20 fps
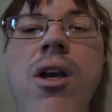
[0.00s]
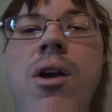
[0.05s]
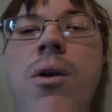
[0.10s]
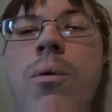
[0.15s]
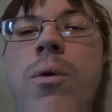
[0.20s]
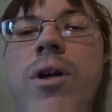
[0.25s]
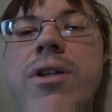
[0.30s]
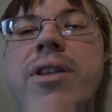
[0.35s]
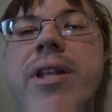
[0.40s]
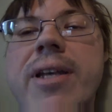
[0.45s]

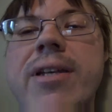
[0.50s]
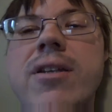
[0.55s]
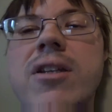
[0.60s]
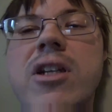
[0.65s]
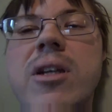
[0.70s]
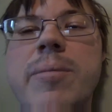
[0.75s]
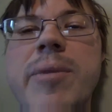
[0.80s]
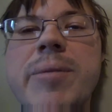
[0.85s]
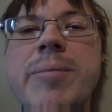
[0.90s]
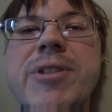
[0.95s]
work that good
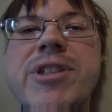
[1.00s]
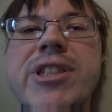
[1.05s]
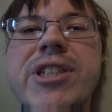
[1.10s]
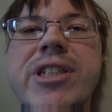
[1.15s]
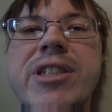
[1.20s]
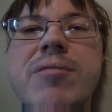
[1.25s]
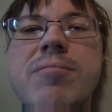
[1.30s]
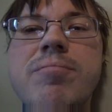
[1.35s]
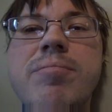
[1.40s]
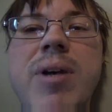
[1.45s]
on my
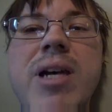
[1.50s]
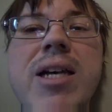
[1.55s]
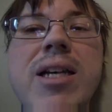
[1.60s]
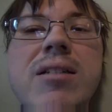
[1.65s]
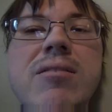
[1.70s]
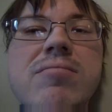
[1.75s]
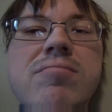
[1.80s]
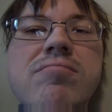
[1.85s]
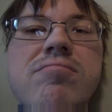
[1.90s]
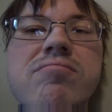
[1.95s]
machine.
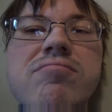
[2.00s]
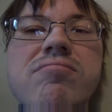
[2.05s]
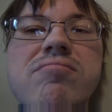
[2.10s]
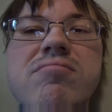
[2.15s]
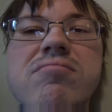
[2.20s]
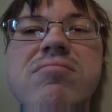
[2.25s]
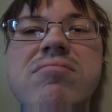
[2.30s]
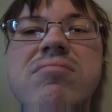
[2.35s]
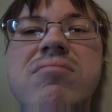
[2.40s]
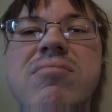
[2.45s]
But
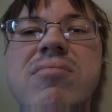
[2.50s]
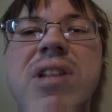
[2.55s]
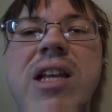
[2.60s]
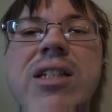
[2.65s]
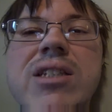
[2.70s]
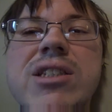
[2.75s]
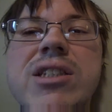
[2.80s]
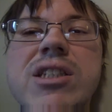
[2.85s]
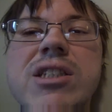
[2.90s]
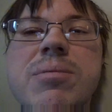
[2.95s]

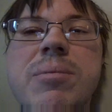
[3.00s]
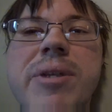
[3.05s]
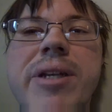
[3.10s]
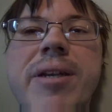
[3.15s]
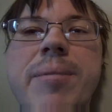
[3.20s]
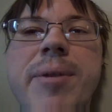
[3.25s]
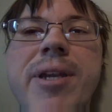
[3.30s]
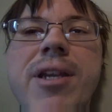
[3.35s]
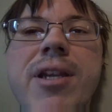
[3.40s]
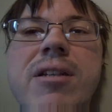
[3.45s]
that's just my
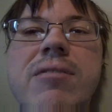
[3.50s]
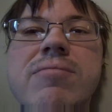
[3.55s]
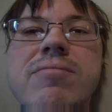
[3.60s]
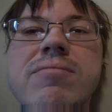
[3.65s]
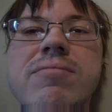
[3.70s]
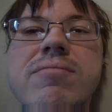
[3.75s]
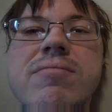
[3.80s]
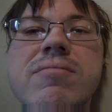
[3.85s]
opinion.